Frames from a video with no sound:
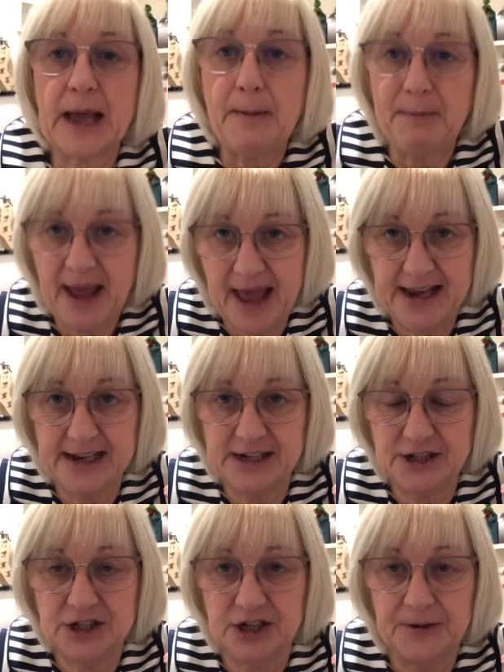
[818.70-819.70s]
a
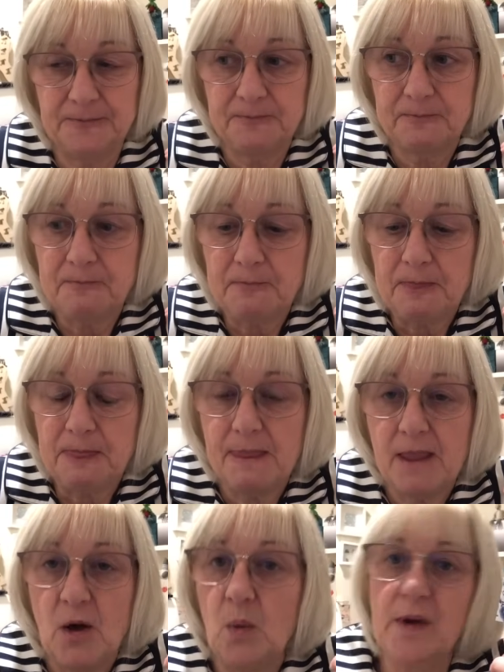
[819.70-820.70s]
page
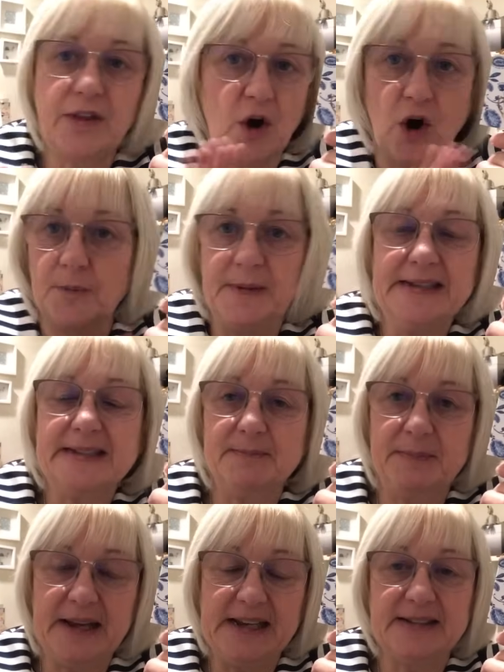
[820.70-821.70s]
with all bits
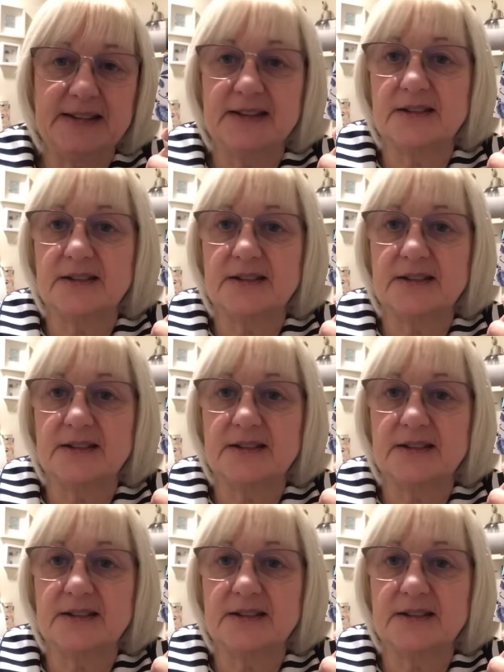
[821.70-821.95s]
and pieces.